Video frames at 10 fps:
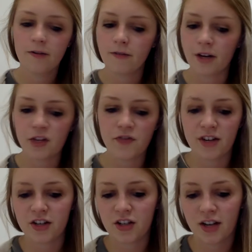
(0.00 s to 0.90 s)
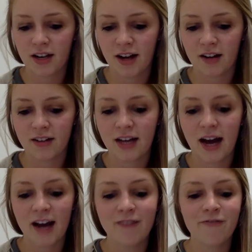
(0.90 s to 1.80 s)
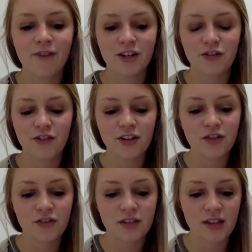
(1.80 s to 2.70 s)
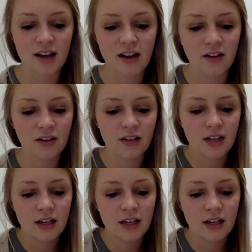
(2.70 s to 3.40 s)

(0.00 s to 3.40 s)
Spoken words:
Fresh fish, he had yelled. I have fresh fish for sale.